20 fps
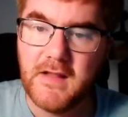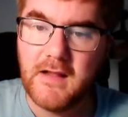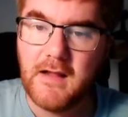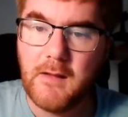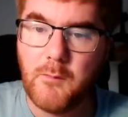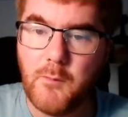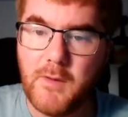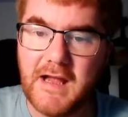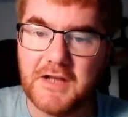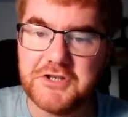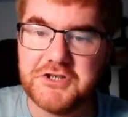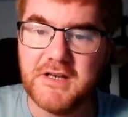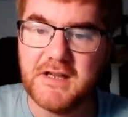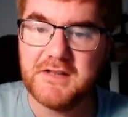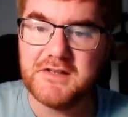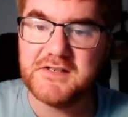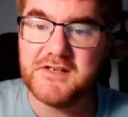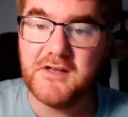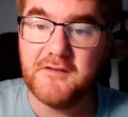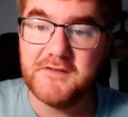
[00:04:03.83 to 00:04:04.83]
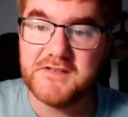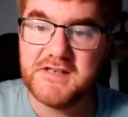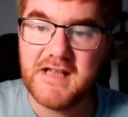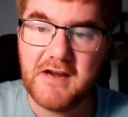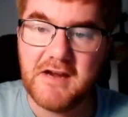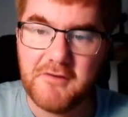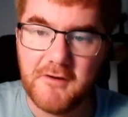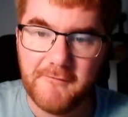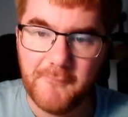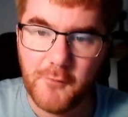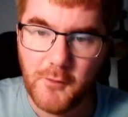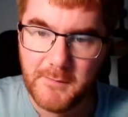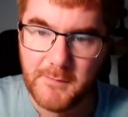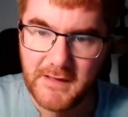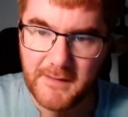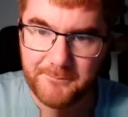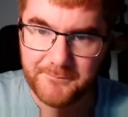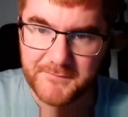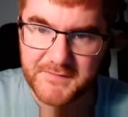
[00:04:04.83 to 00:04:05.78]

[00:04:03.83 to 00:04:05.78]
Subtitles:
and we actually get the surface area formula,